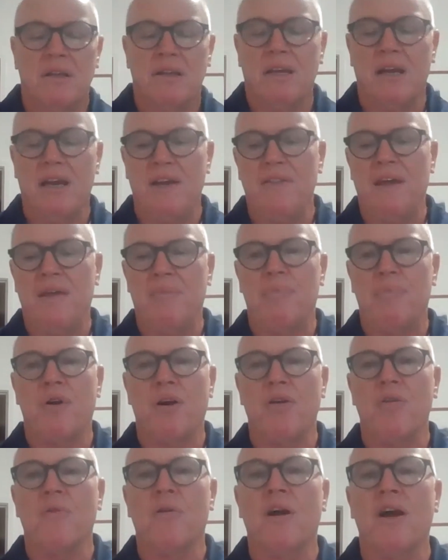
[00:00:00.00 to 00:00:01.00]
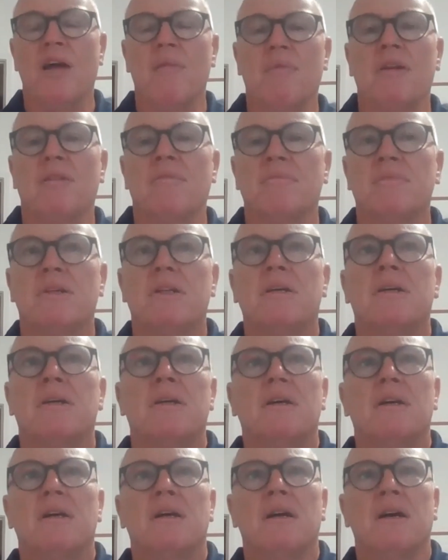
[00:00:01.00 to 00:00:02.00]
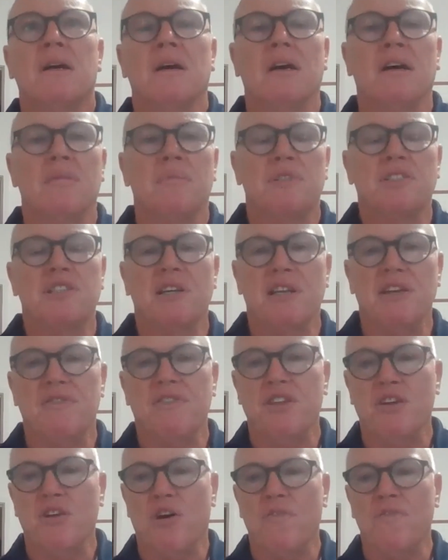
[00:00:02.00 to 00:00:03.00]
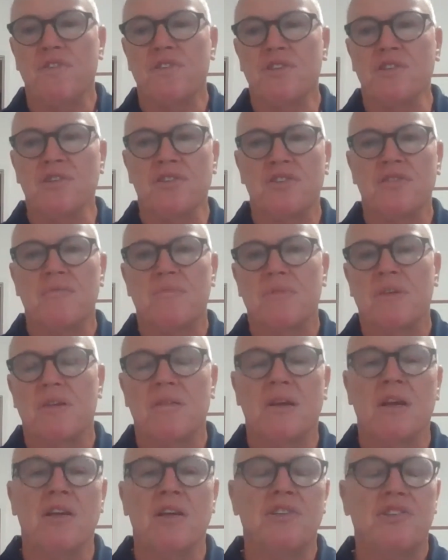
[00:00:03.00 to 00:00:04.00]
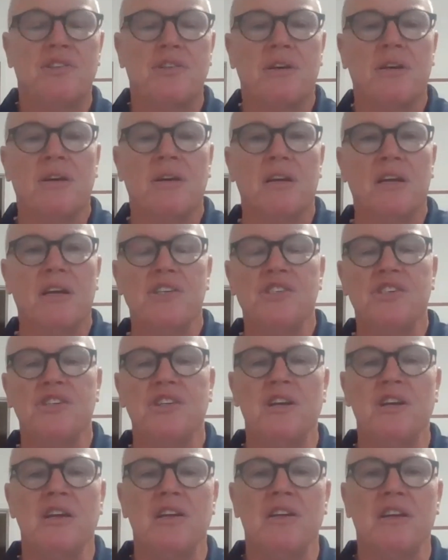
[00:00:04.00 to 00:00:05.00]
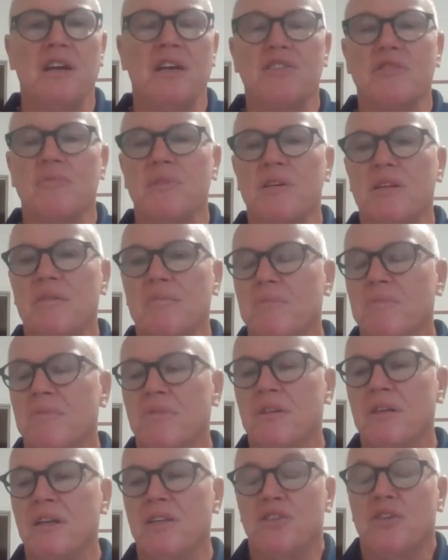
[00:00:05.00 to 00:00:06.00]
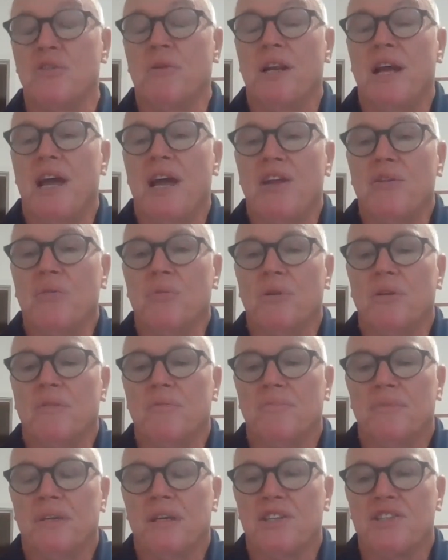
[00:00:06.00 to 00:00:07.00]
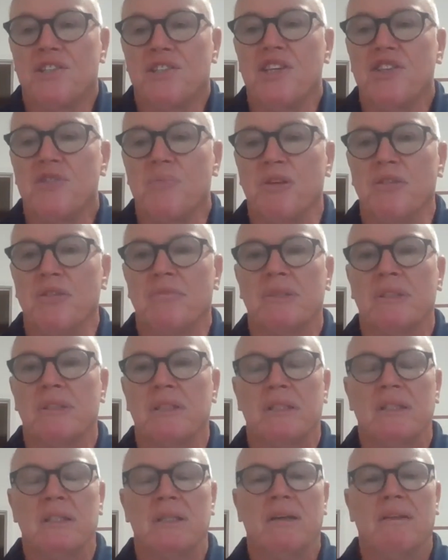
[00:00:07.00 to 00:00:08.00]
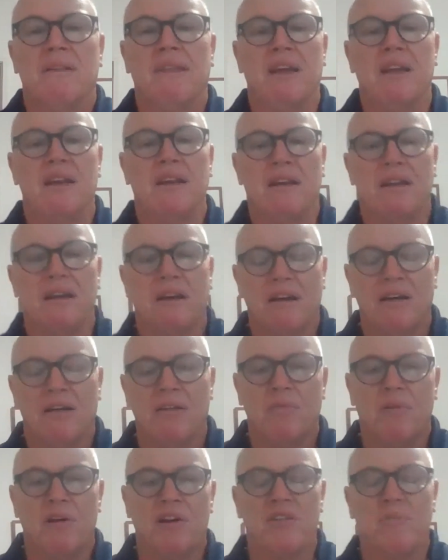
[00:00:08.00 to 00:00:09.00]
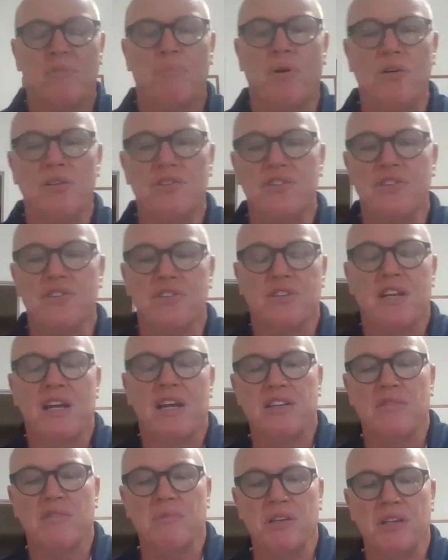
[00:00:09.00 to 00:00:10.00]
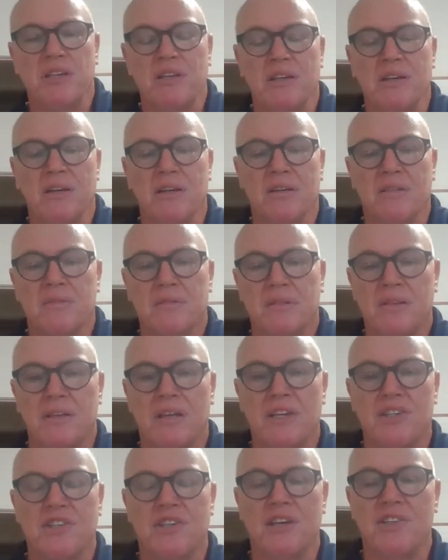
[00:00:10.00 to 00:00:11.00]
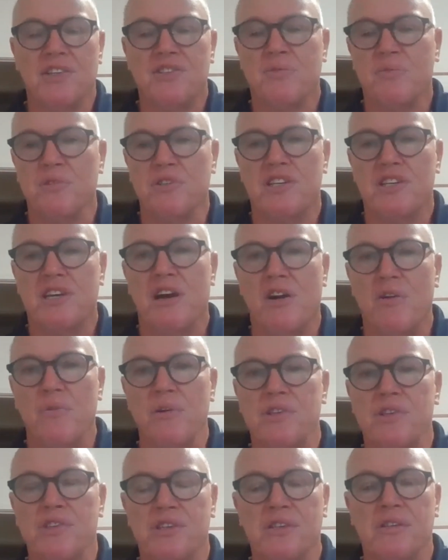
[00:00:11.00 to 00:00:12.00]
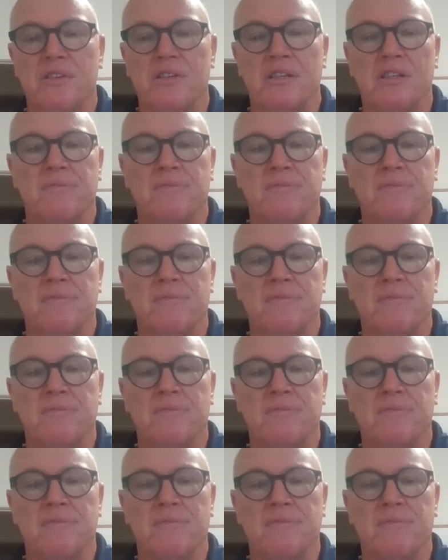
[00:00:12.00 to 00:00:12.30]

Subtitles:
they had that program, and particularly for the officers, each year you had to do an annual assessment, and one of the boxes that had to be assessed was courage, and